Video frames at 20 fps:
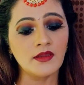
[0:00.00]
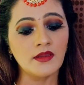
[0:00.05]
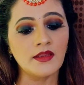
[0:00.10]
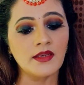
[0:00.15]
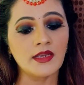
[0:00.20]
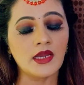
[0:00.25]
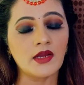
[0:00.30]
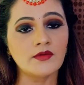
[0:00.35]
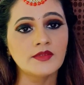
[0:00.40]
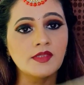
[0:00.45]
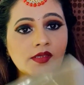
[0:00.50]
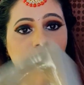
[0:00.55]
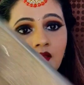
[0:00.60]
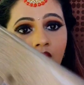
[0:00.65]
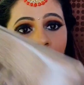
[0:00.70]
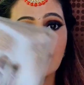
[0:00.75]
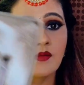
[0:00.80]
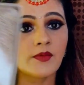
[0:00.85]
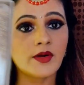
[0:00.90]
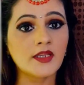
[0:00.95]
Now this
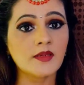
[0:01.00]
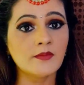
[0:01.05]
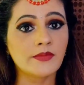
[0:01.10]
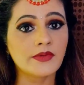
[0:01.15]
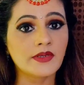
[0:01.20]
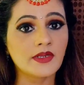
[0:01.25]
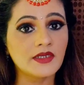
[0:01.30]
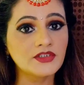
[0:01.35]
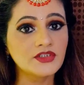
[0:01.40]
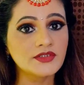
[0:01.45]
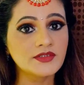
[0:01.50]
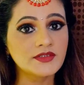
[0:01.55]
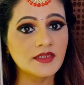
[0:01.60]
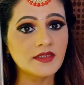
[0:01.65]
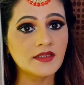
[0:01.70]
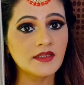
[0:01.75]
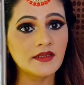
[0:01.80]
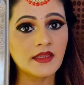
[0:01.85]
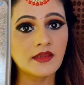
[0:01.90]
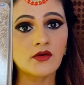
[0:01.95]
is one brush set
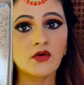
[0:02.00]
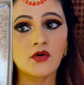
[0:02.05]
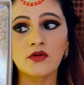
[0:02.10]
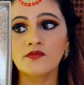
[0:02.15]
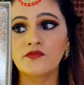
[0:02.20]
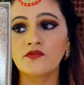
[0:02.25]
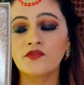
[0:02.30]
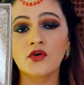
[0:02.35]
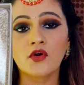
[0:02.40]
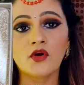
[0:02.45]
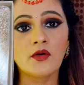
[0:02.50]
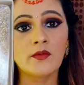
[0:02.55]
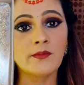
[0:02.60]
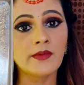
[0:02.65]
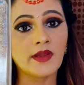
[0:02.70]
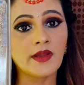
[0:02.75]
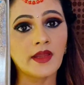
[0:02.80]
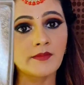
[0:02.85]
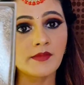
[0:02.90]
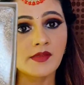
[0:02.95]
that I got from
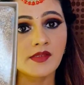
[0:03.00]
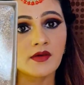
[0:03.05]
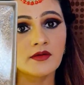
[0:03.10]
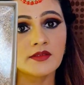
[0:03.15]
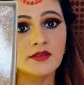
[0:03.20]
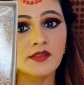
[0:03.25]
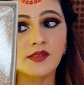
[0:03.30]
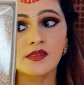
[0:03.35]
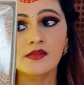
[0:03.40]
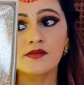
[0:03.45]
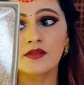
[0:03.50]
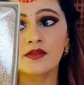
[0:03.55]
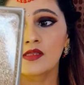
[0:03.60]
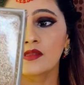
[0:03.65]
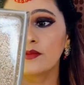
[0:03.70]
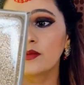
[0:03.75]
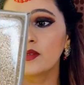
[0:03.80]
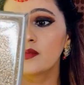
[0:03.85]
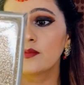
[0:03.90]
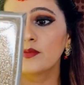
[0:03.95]
Amazon. This is the
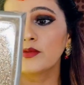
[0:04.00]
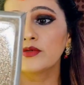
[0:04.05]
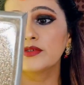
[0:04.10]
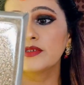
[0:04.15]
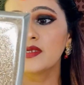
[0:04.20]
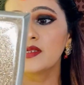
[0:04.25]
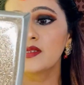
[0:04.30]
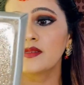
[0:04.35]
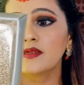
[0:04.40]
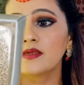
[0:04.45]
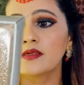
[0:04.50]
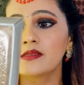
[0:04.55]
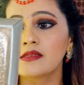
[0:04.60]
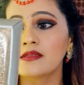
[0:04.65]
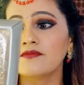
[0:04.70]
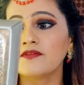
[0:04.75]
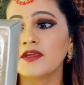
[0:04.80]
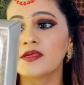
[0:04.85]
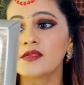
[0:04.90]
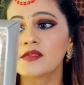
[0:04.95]
Swiss Beauty 6
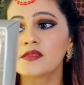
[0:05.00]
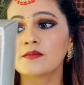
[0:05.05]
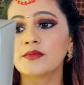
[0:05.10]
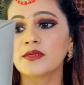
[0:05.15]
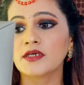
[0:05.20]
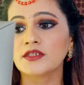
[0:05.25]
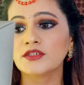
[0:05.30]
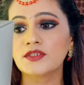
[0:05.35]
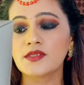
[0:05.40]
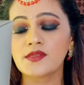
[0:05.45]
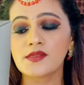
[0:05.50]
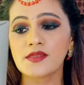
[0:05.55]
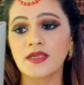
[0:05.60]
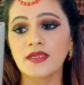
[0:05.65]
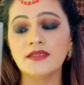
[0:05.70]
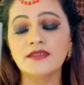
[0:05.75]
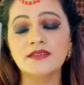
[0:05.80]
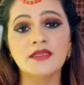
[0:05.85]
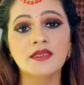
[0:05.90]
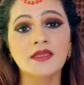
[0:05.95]
face brush
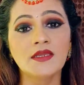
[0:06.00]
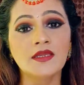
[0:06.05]
set.